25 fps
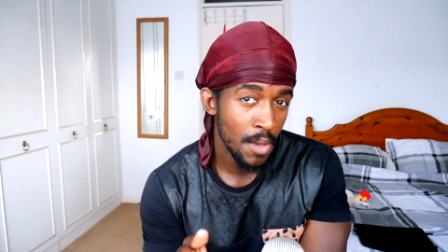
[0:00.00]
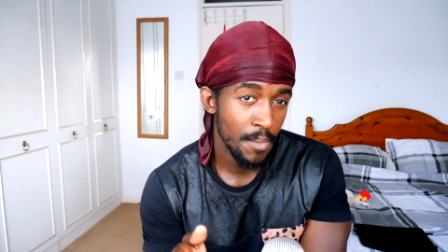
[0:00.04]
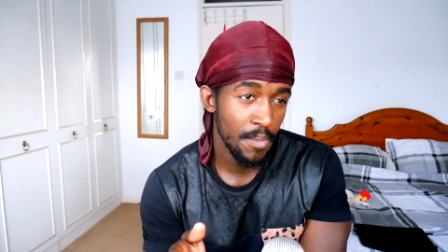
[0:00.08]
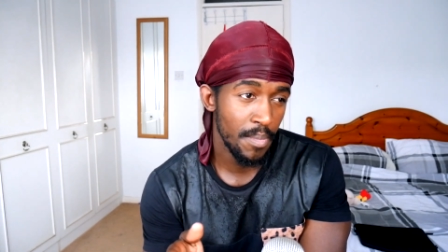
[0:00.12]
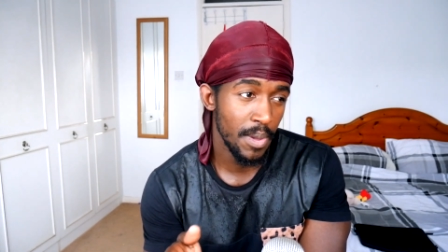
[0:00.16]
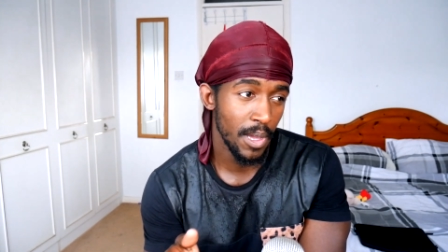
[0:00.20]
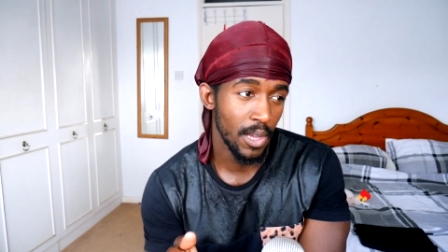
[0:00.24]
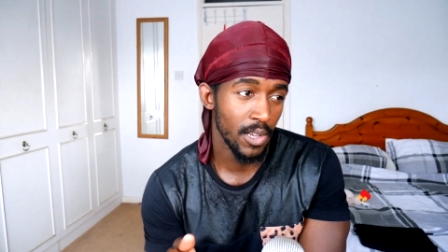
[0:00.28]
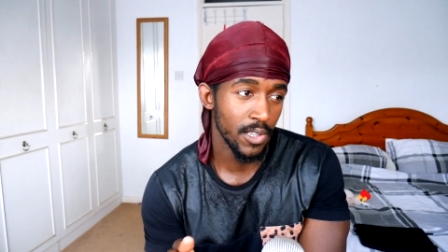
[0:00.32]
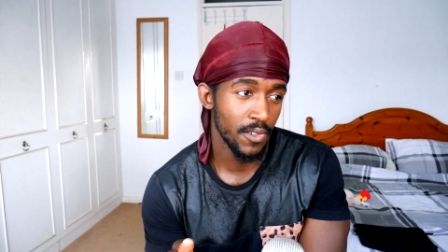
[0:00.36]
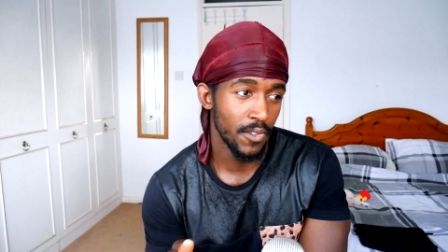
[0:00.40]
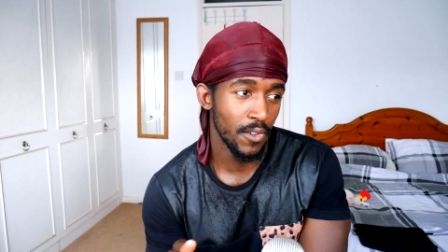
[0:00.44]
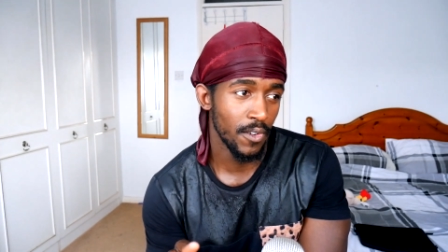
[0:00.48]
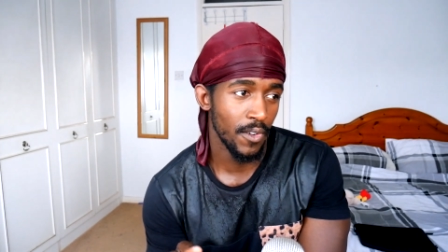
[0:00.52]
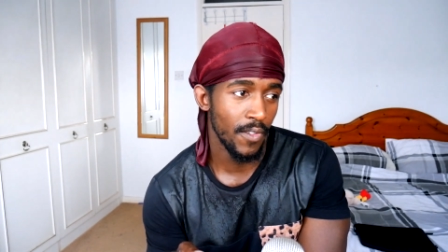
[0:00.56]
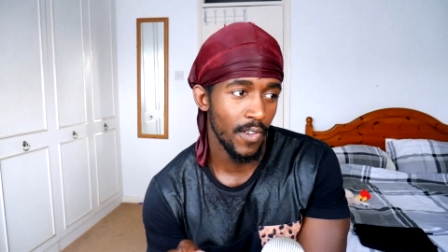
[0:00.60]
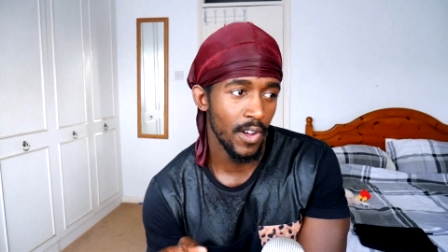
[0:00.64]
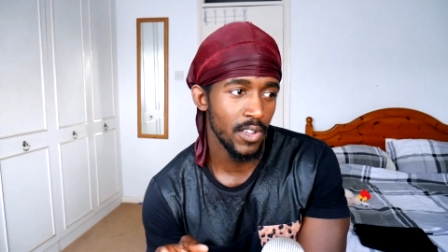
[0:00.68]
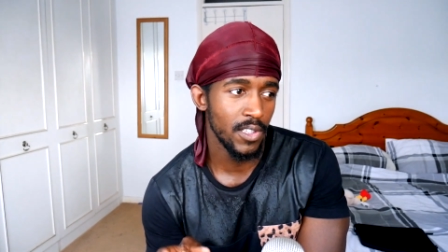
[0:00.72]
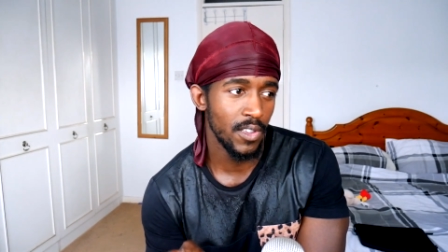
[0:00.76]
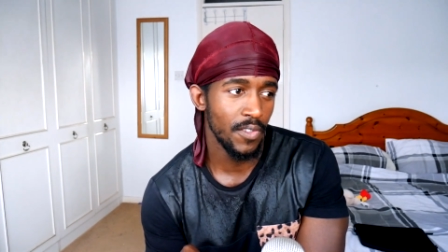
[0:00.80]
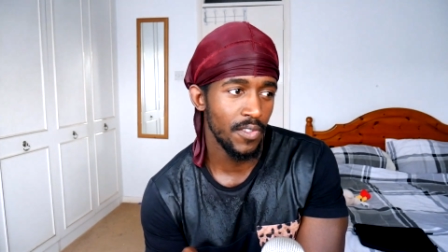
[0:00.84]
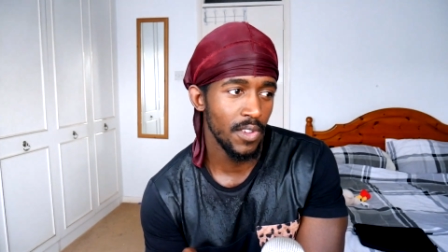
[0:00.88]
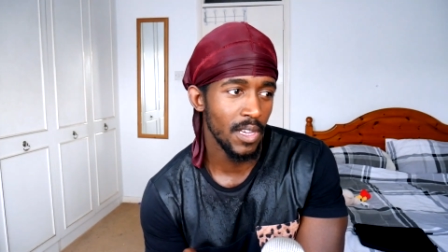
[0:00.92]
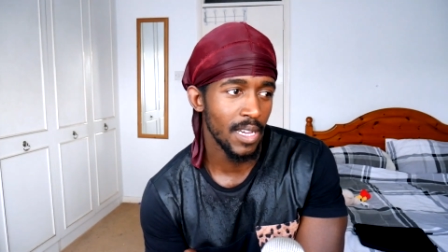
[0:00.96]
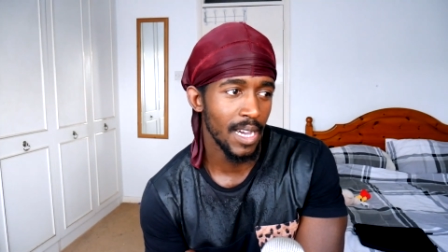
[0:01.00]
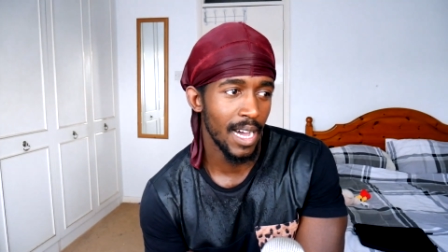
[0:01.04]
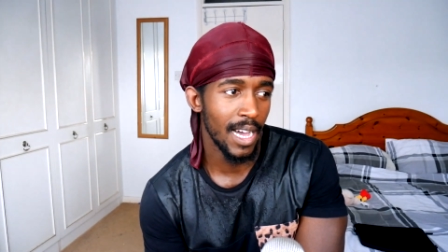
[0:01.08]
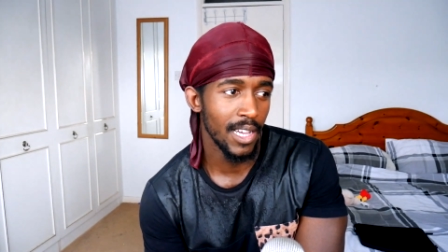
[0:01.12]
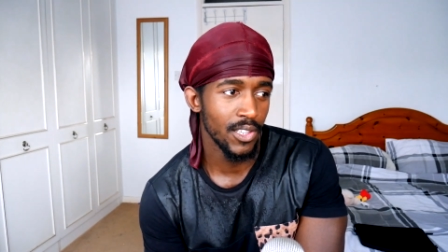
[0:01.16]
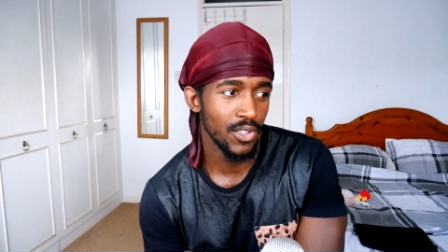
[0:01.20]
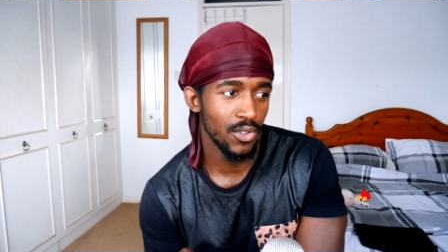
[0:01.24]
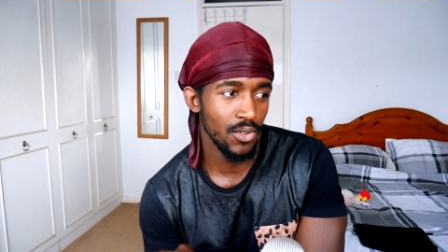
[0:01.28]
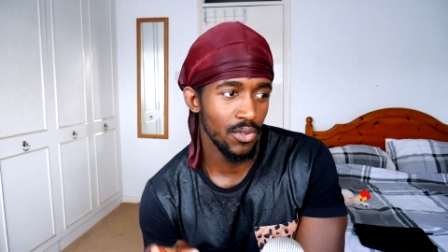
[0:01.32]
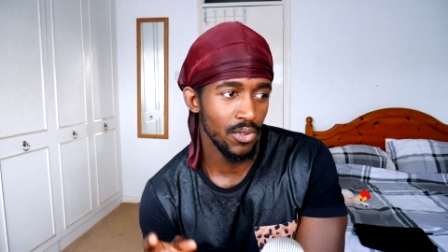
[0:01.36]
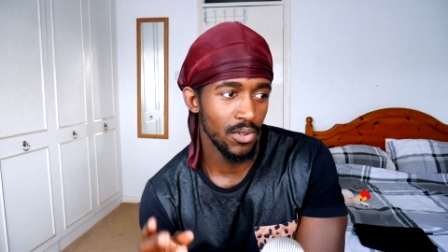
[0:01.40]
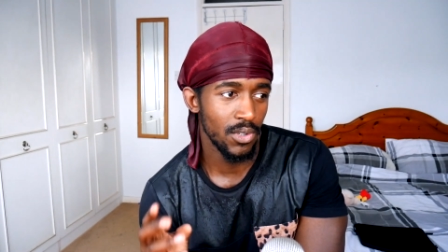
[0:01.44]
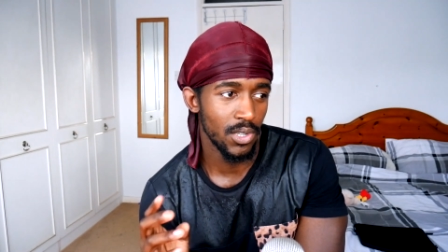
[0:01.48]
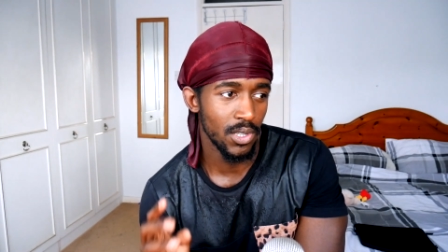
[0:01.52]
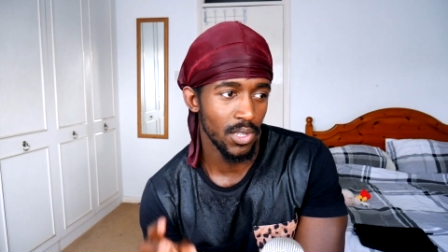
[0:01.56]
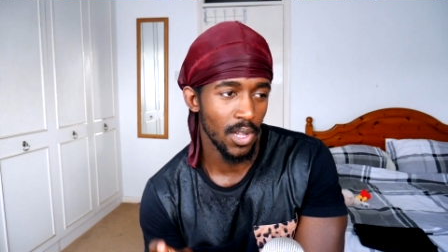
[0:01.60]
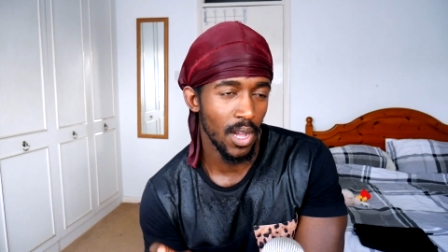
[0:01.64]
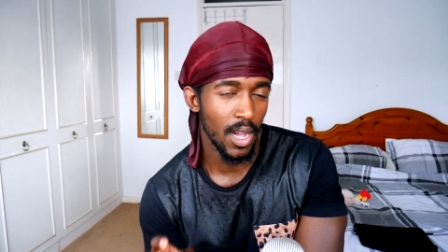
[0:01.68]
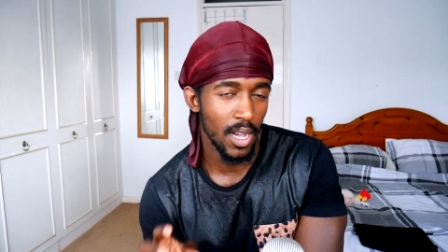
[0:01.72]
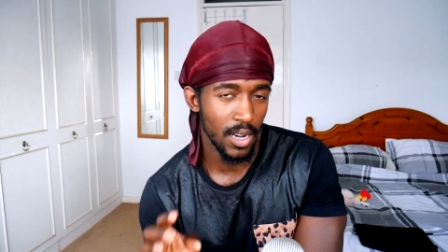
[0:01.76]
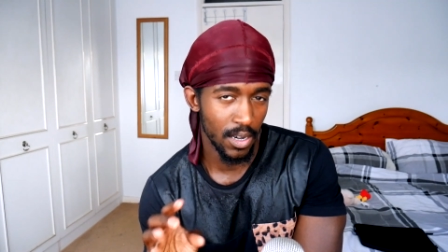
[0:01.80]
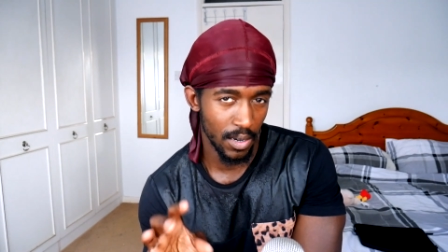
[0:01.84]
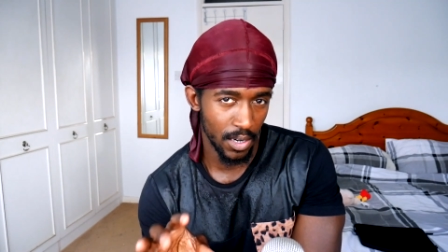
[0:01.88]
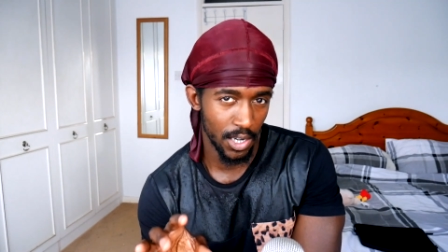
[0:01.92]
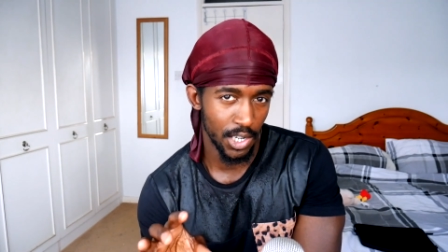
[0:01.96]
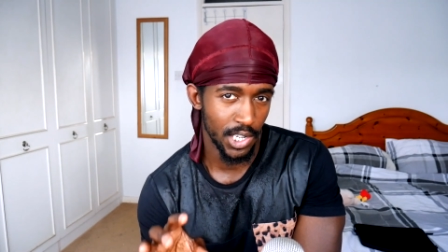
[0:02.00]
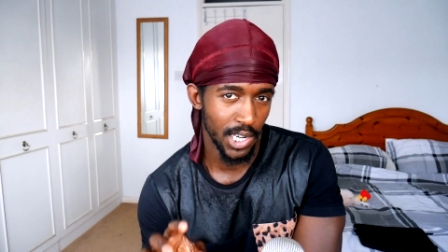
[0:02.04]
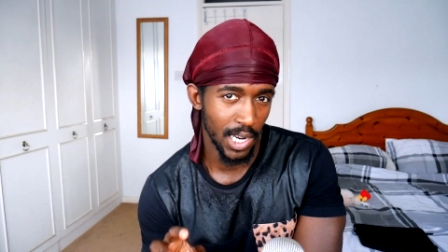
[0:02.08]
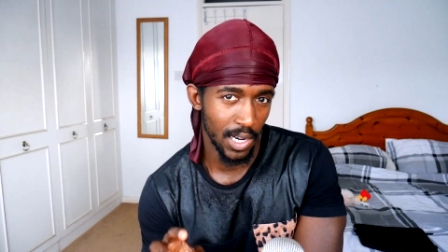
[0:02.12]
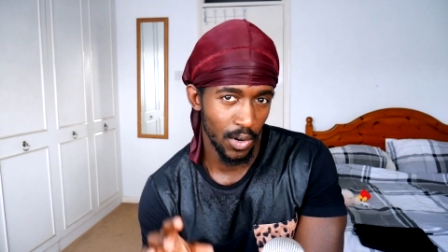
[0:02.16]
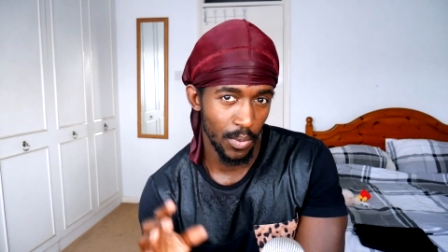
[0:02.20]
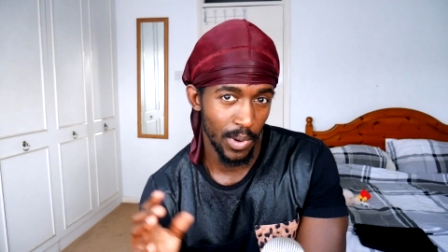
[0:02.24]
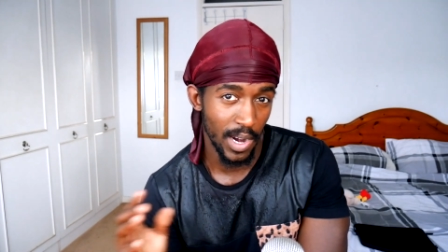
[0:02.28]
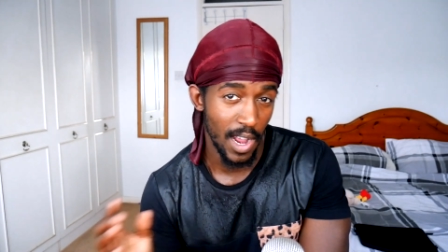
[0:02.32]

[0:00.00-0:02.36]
because for those of you guys who started on this channel